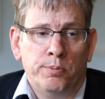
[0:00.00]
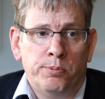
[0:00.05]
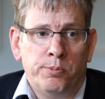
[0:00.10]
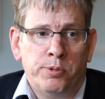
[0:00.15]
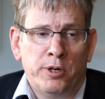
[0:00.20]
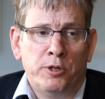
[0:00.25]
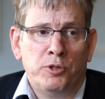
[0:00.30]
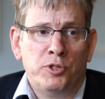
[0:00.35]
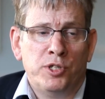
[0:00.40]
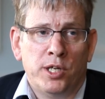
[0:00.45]

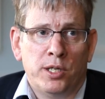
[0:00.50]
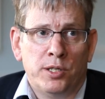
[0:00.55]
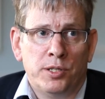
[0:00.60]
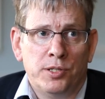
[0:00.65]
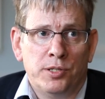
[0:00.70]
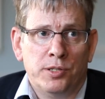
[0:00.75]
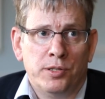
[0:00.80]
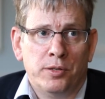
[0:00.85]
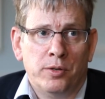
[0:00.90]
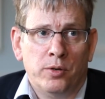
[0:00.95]

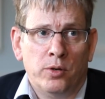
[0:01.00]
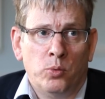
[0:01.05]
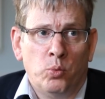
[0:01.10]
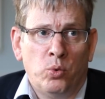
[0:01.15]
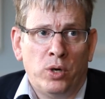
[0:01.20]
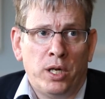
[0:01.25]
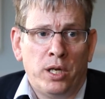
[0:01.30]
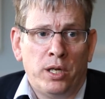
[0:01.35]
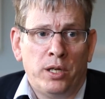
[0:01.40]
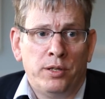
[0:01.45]
process
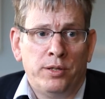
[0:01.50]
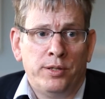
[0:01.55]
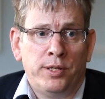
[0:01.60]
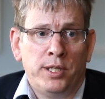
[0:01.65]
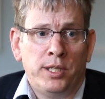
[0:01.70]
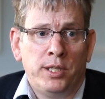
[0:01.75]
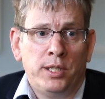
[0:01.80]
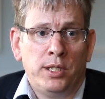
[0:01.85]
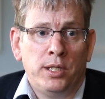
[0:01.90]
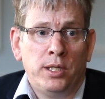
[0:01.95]
where
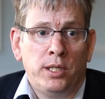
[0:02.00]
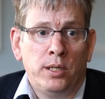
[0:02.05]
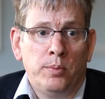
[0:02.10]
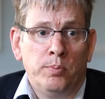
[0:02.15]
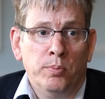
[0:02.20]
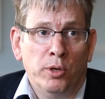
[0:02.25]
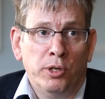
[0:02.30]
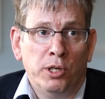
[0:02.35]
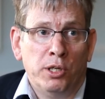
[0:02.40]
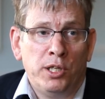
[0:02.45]
the
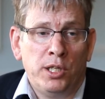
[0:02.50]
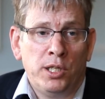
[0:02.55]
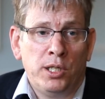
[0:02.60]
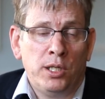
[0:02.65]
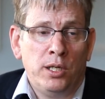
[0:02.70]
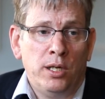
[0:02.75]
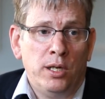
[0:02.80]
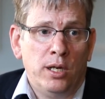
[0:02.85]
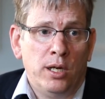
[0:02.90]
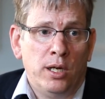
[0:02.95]

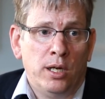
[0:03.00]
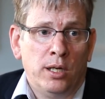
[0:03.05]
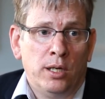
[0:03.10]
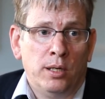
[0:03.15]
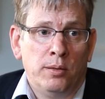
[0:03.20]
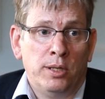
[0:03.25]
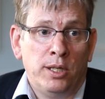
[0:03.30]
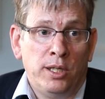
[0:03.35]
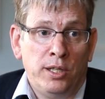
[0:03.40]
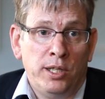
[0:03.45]
monarchy
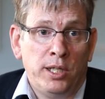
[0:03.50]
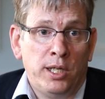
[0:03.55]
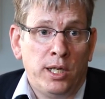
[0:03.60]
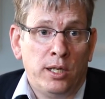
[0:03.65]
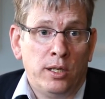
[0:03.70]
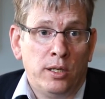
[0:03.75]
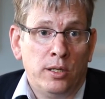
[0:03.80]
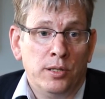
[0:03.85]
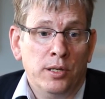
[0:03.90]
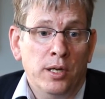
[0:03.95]
in the
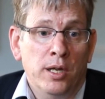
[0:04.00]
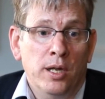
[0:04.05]
end